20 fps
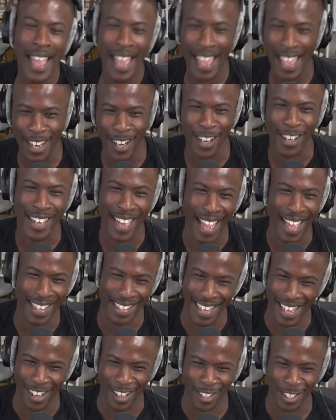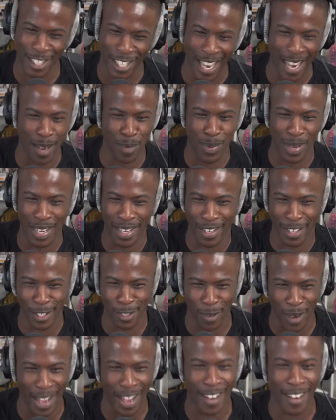Intercontinental Champion as
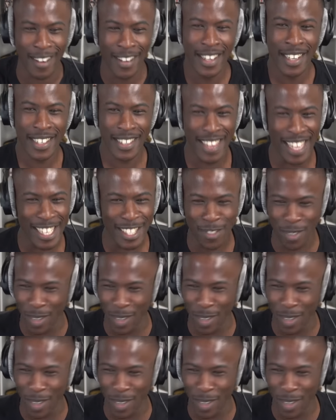well. This